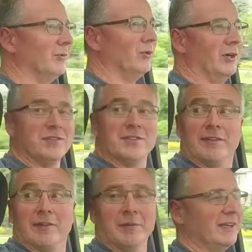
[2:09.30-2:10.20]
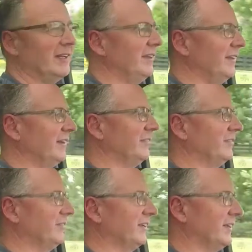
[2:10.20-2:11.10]
warns everybody that if
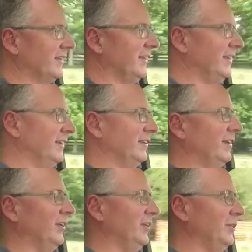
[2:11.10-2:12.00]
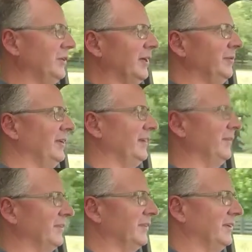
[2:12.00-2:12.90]
they didn't hear you coming
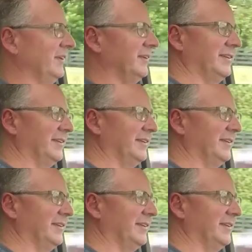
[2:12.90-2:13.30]
with the